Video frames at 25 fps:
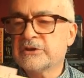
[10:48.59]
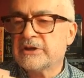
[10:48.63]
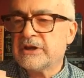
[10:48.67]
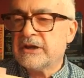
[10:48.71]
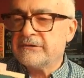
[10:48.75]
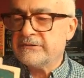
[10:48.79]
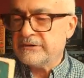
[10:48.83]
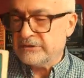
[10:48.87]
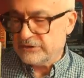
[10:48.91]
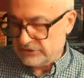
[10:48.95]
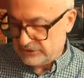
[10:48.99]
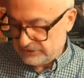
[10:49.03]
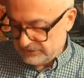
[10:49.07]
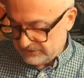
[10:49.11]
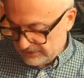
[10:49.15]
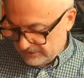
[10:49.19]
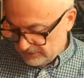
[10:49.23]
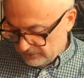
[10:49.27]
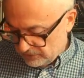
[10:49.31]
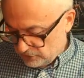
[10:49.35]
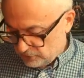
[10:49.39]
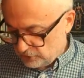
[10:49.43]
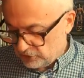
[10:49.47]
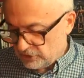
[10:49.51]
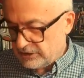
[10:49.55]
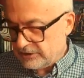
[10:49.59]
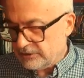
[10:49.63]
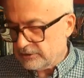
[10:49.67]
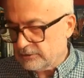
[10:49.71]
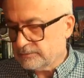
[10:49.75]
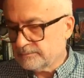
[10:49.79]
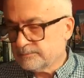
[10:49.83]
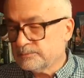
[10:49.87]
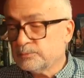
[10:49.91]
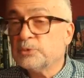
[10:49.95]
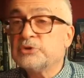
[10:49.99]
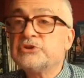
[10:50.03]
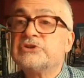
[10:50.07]
characters in the show,
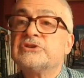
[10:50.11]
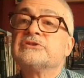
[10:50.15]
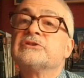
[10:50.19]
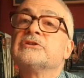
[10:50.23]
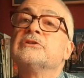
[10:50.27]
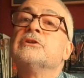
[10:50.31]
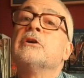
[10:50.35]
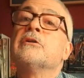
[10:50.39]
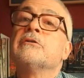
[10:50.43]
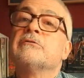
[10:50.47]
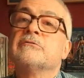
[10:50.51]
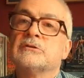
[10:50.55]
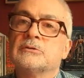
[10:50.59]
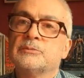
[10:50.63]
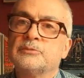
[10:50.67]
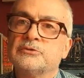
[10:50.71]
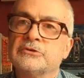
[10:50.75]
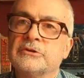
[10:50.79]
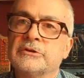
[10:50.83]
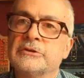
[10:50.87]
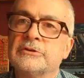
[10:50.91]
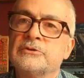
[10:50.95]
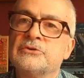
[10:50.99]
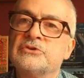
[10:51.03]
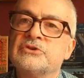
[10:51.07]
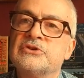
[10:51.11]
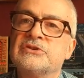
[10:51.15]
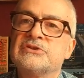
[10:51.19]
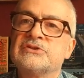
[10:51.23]
which is another approach.